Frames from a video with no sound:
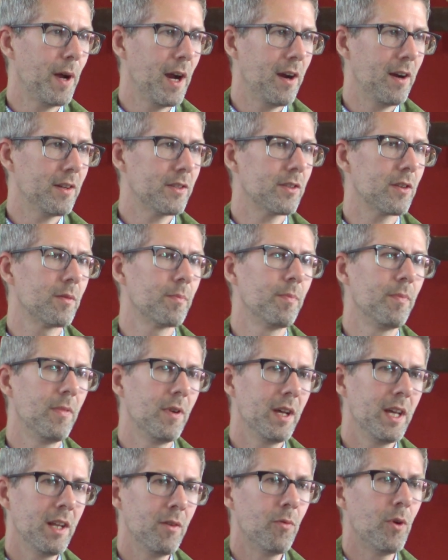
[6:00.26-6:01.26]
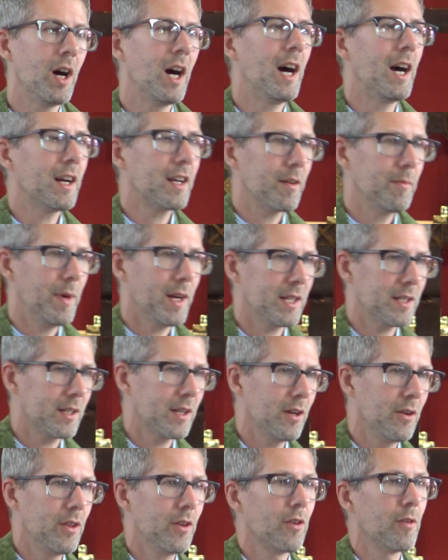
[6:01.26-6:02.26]
parents are in Oaxaca,
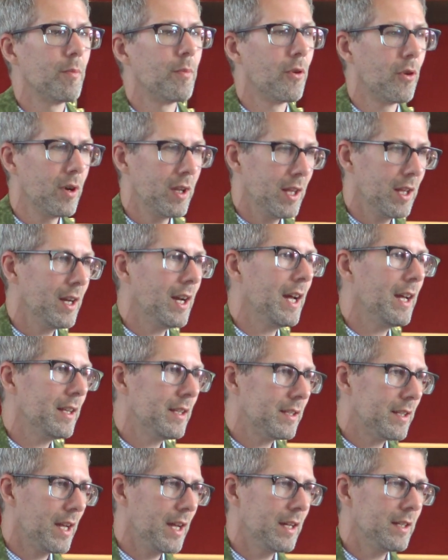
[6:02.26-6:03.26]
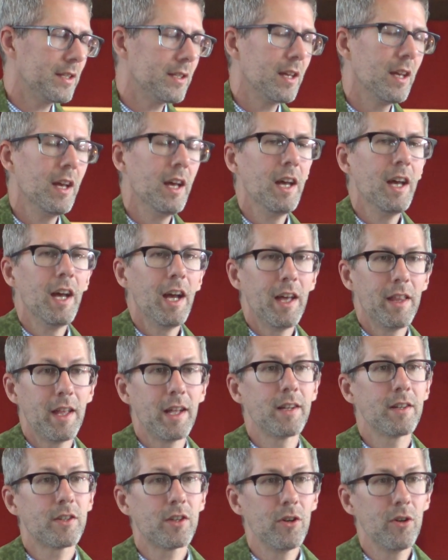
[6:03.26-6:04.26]
Mexico, that are born in the United States. And
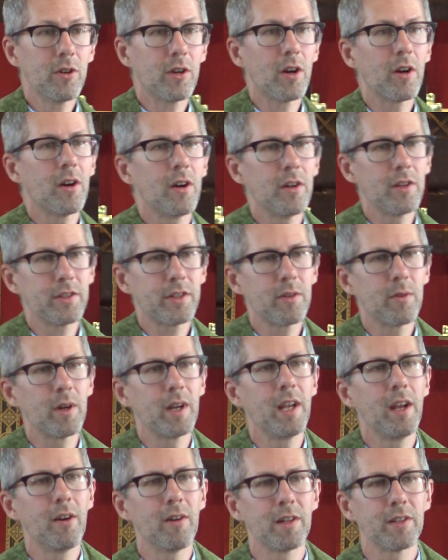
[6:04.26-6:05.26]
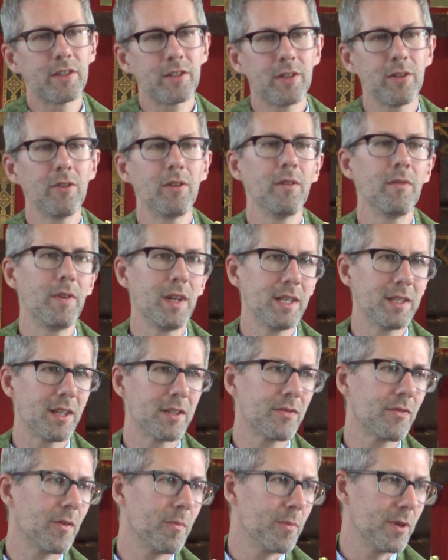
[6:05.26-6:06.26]
then 2 girls who are here on student
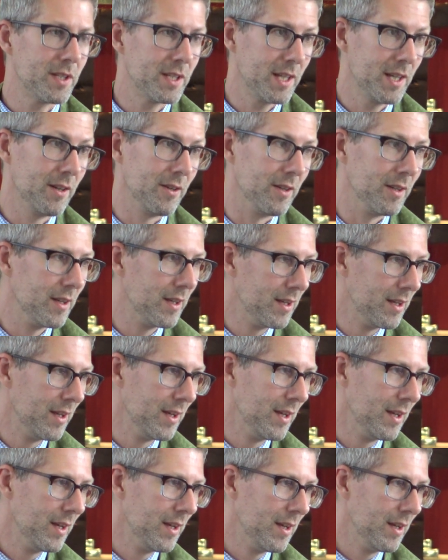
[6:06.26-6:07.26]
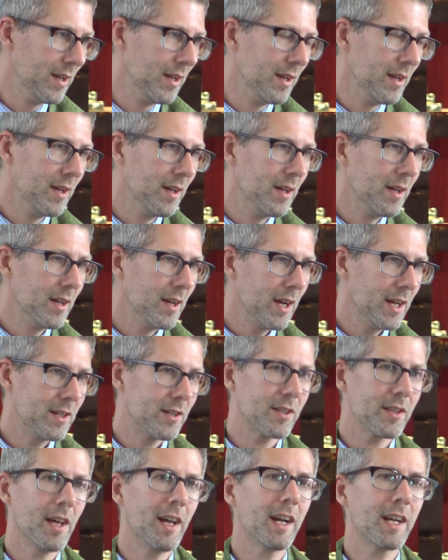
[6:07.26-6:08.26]
visas from Brazil. And
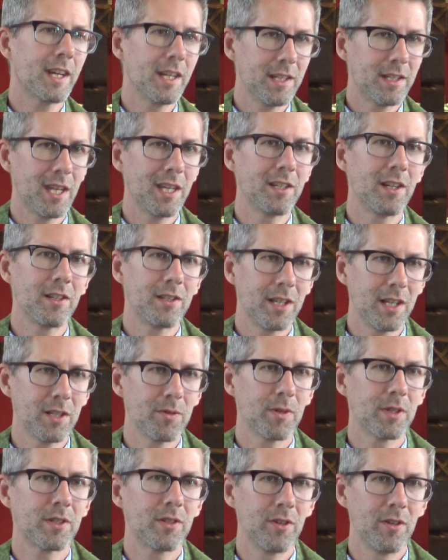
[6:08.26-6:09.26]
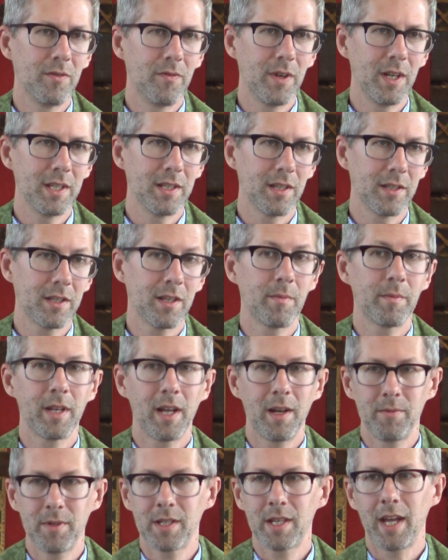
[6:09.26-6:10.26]
there's a lot of contingencies with student visas.
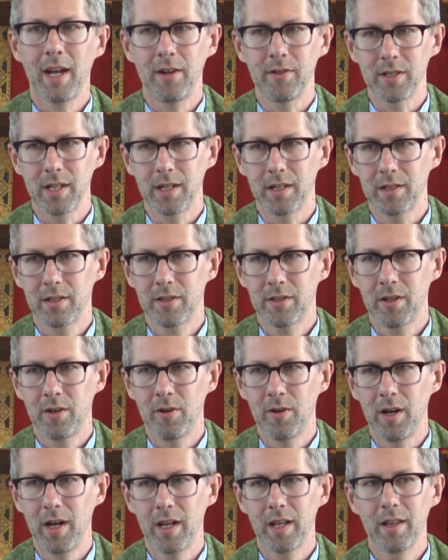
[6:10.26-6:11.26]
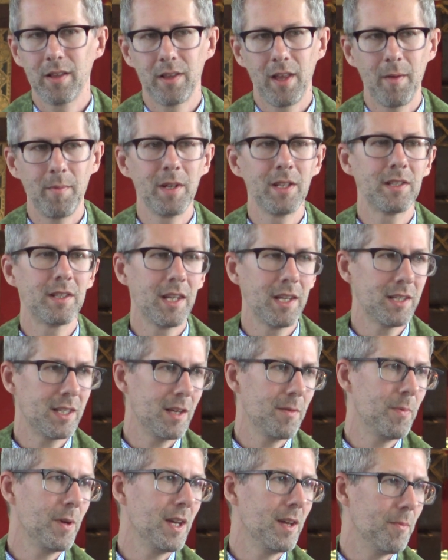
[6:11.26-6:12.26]
Sometimes it's housing. So that means
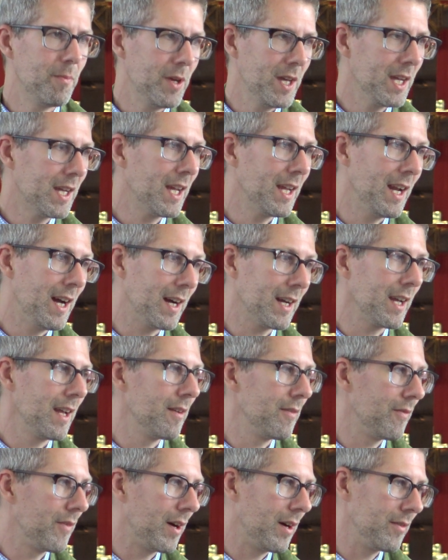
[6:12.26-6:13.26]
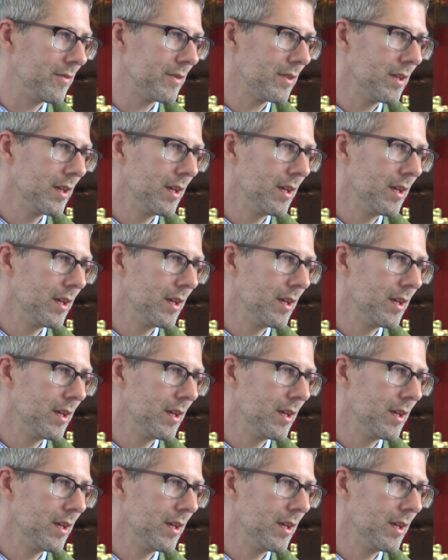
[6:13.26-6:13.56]
DCP&P cannot get involved.